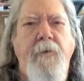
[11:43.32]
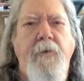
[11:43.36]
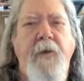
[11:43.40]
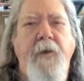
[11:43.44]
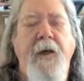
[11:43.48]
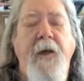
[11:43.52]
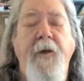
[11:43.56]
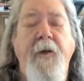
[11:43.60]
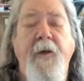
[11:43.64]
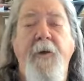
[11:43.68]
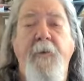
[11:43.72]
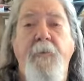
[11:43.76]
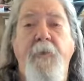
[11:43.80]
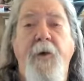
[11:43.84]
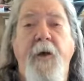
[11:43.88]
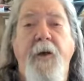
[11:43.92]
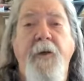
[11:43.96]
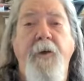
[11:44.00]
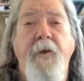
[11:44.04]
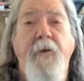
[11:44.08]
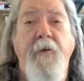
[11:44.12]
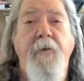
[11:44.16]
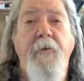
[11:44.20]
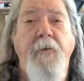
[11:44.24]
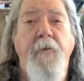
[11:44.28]
getting
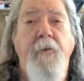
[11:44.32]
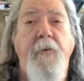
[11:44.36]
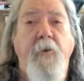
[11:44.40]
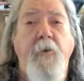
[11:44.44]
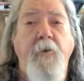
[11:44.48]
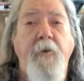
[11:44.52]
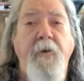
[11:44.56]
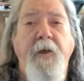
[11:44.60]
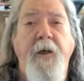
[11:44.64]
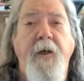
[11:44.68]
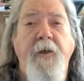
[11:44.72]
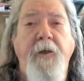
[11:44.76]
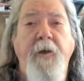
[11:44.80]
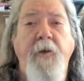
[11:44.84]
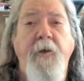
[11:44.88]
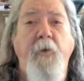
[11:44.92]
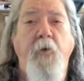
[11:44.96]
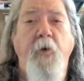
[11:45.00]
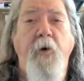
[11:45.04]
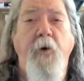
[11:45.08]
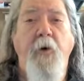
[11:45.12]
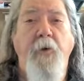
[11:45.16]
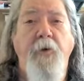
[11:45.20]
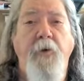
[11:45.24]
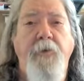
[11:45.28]
better or getting
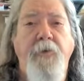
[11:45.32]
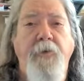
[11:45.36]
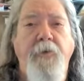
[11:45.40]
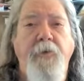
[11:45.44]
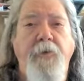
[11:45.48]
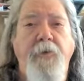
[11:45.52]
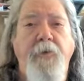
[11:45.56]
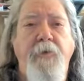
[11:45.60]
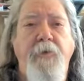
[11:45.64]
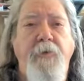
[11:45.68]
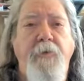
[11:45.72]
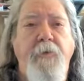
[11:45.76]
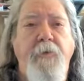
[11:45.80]
worse.